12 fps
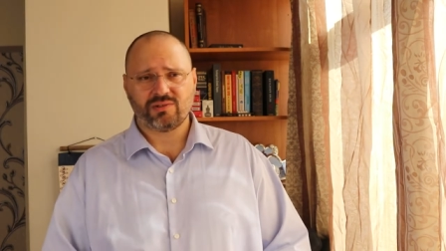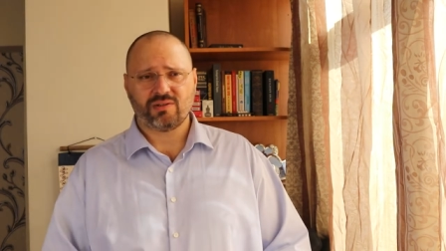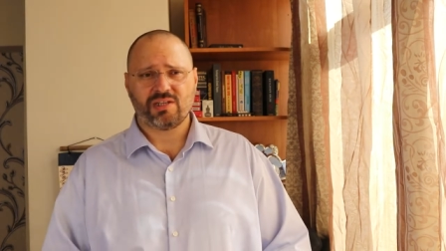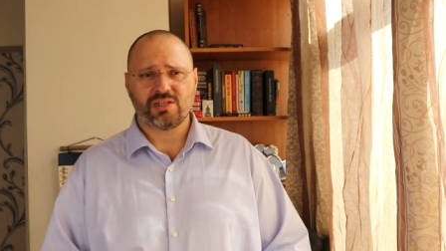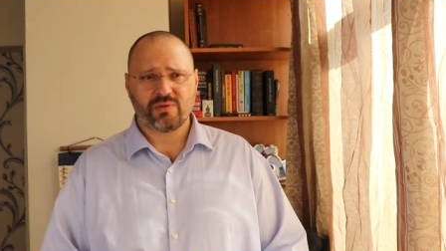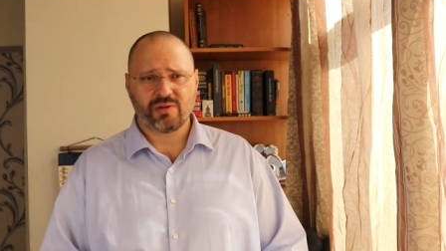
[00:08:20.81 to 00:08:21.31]

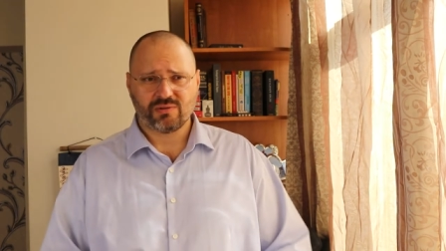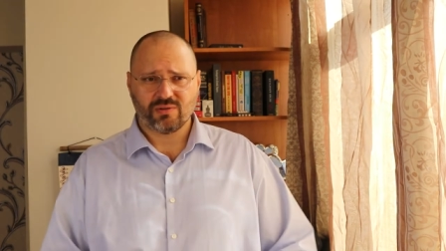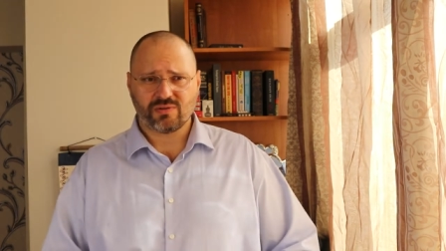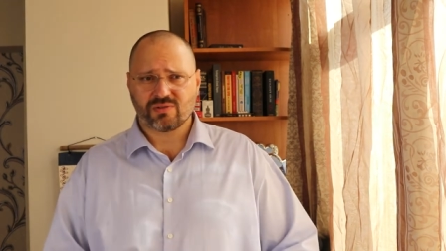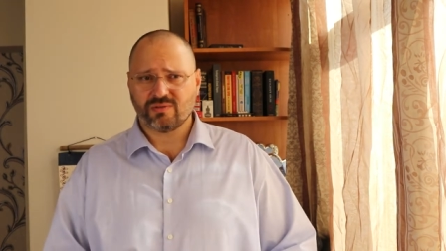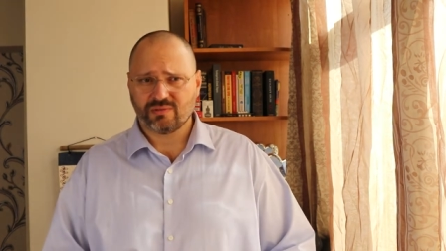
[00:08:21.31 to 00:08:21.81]
Turkey is very
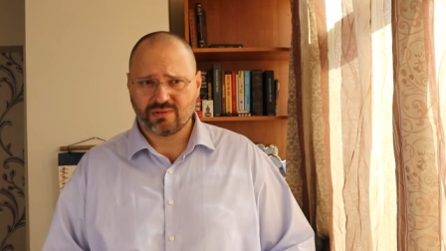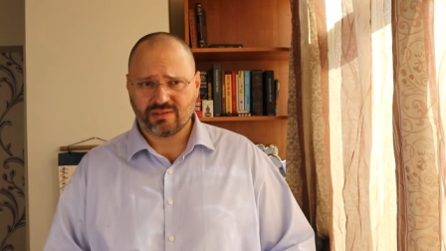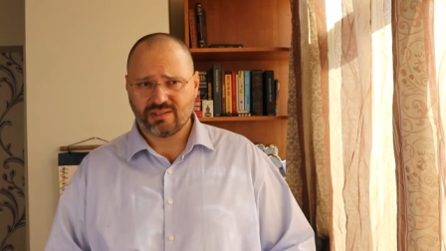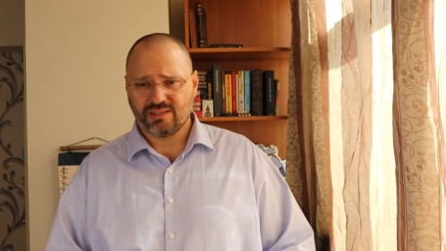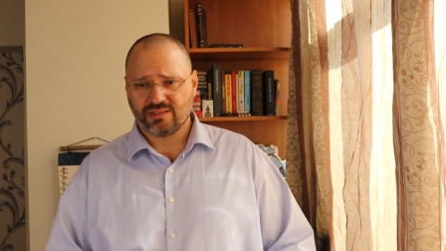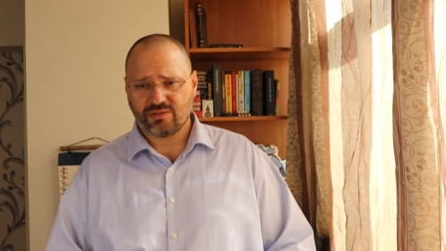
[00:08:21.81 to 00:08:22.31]
close to
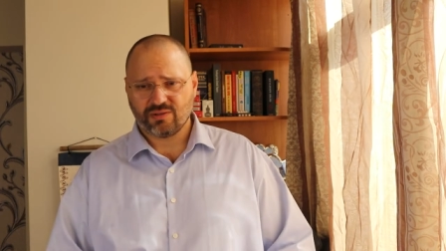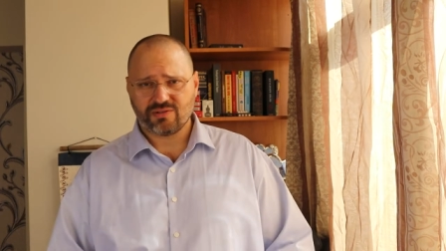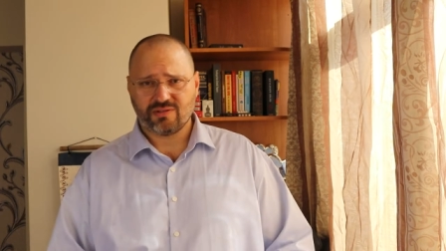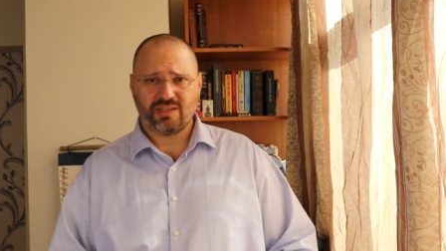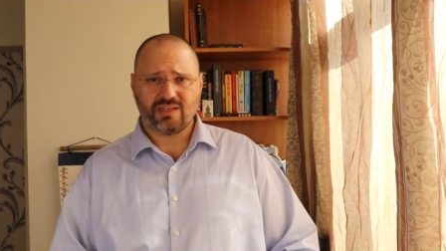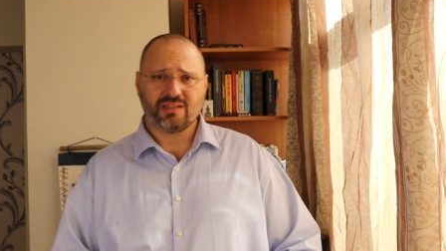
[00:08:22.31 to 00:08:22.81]
uh,
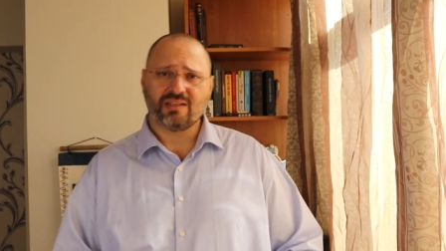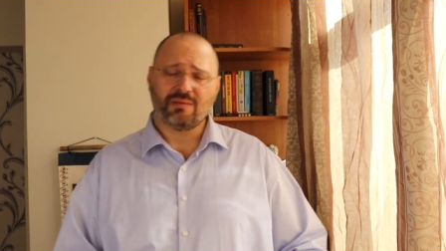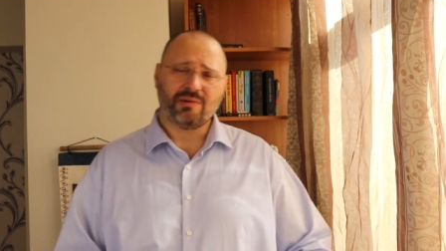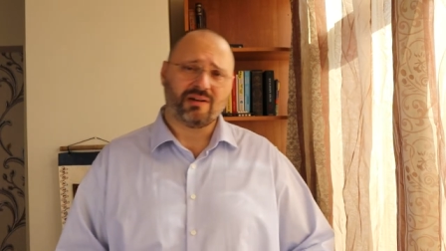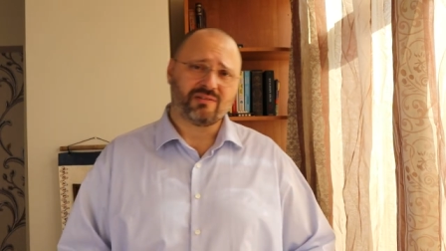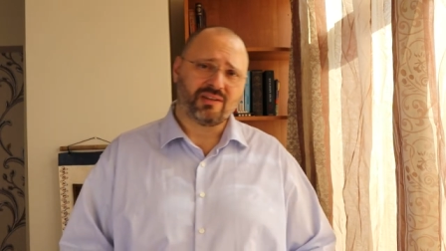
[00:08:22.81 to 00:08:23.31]
close to deal
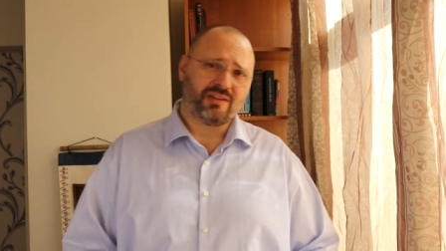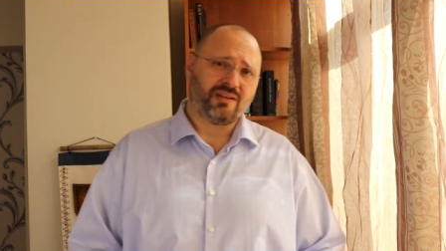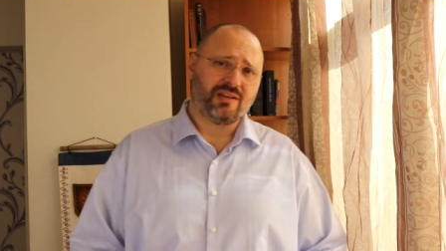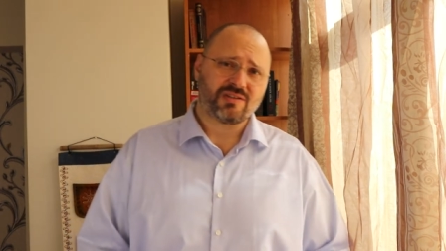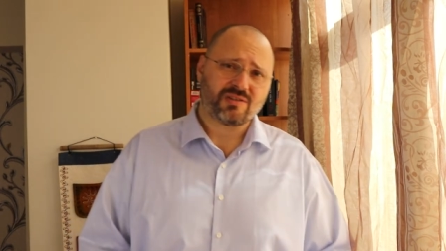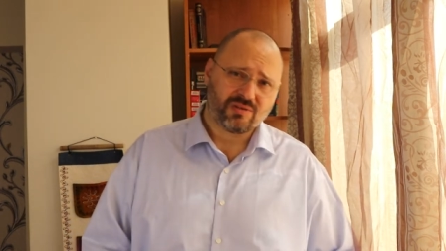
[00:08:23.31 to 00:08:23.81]
about
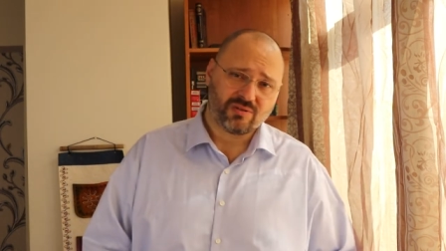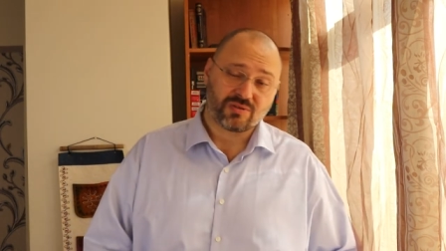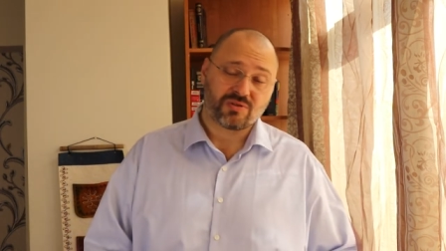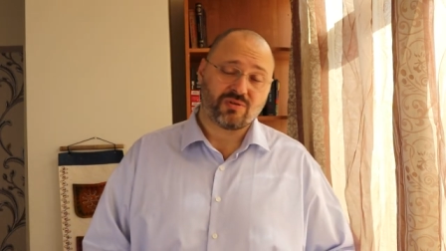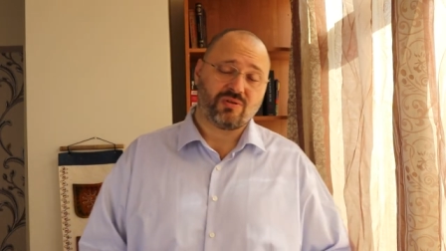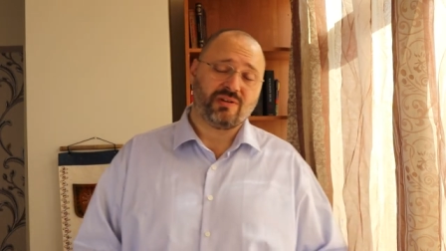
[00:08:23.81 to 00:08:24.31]
uh, S U
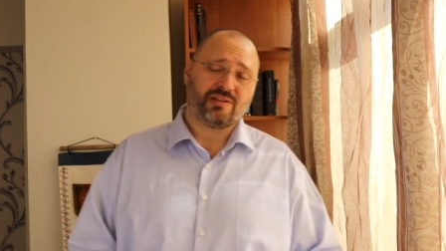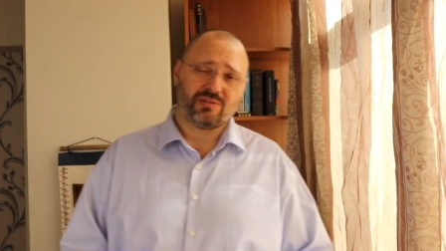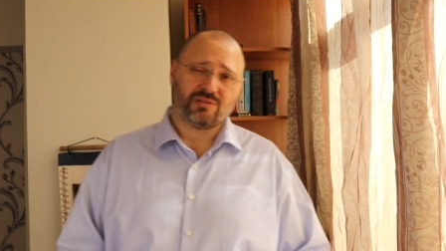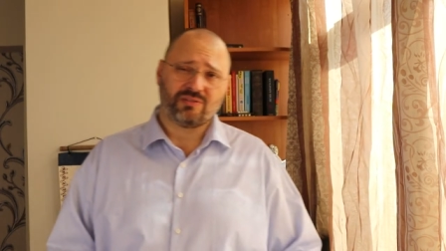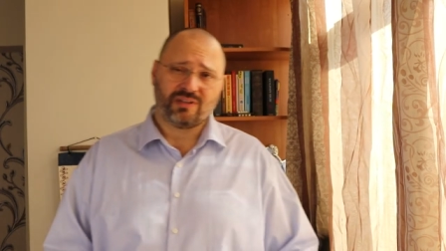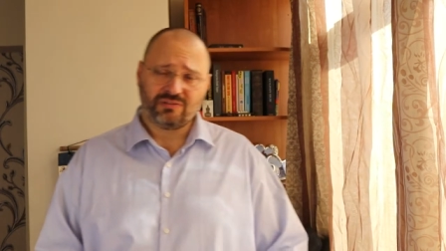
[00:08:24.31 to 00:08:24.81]
or Sukhoi
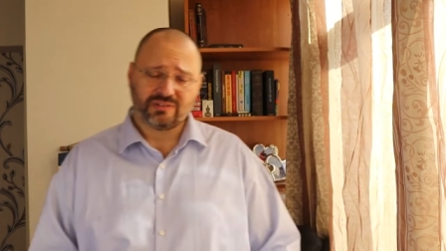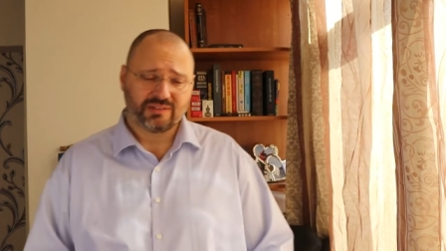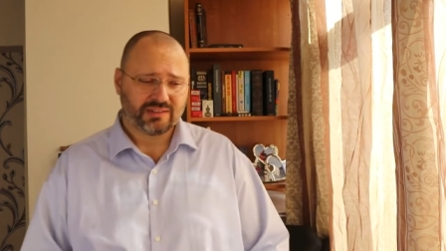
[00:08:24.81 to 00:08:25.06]
thirty-five.